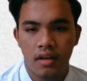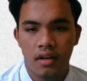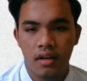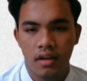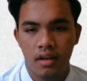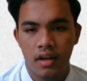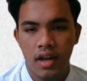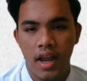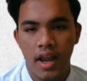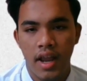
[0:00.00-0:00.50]

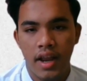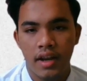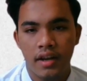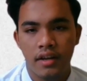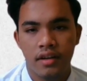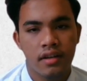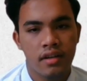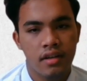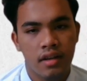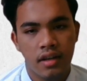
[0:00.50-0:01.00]
Then,
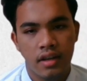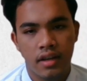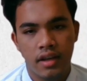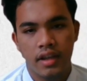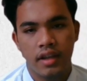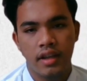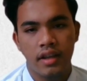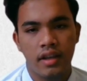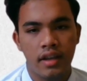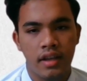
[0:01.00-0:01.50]

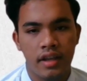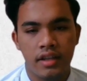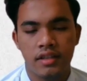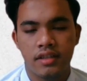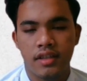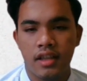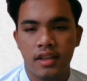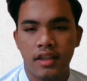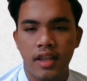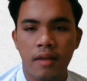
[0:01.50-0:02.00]
in
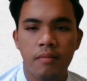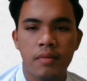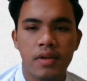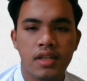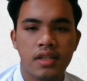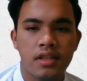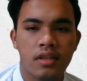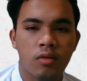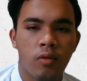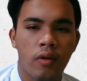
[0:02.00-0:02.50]
September
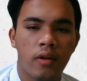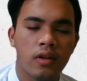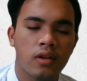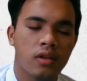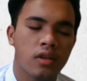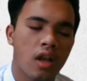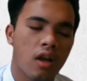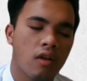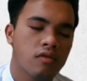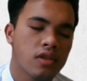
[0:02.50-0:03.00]

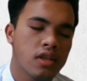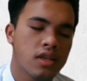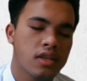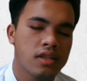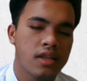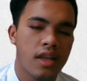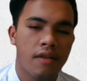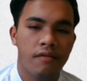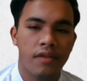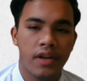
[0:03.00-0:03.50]

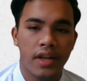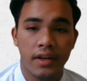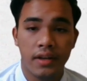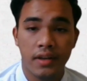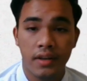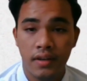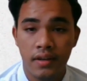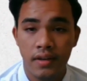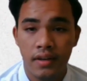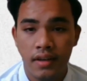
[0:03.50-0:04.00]

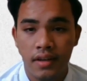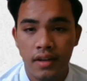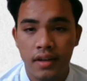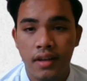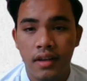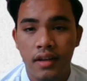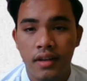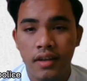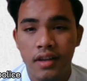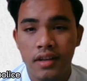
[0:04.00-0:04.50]
2007,
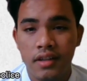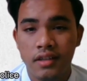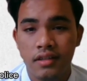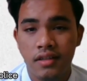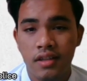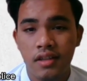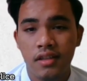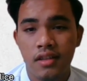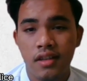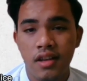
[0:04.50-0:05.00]
the
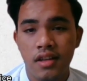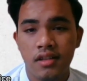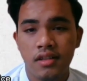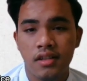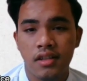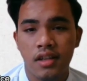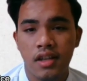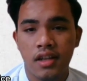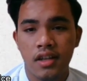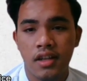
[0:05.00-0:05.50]
crisis
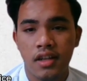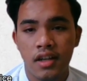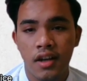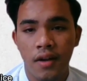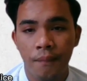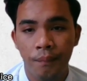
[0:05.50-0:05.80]
reached the